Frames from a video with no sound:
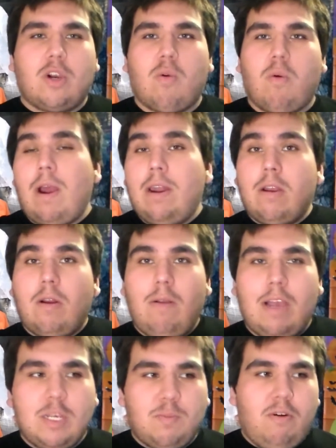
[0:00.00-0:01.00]
Chronicle
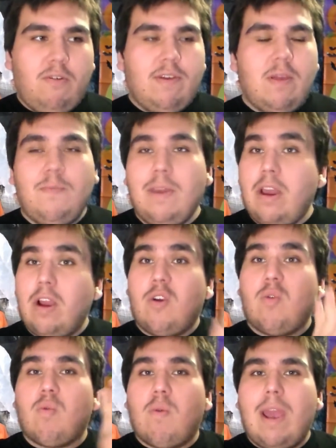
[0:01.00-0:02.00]
has proven to be a
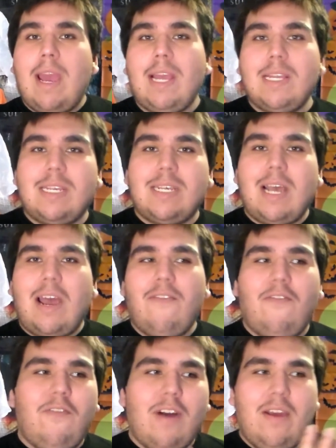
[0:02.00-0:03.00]
great sci
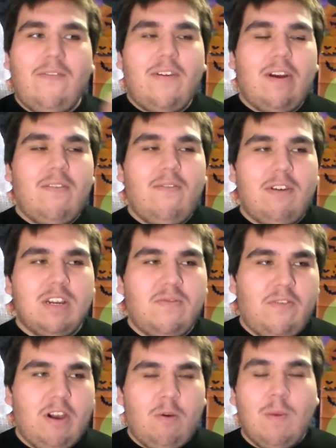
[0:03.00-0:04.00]
fi found footage
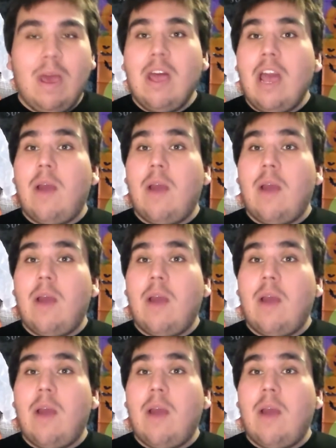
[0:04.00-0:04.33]
film,